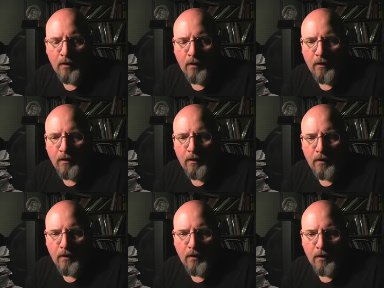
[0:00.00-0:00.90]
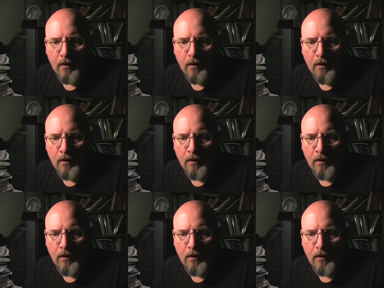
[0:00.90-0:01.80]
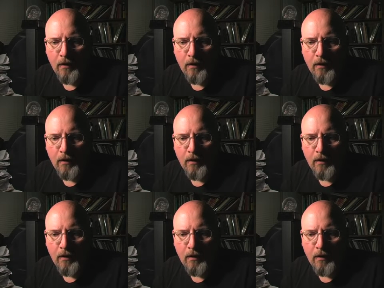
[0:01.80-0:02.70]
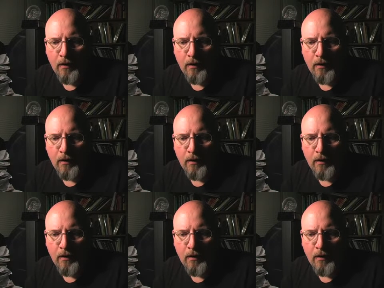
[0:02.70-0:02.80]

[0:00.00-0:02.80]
Nobody speaks.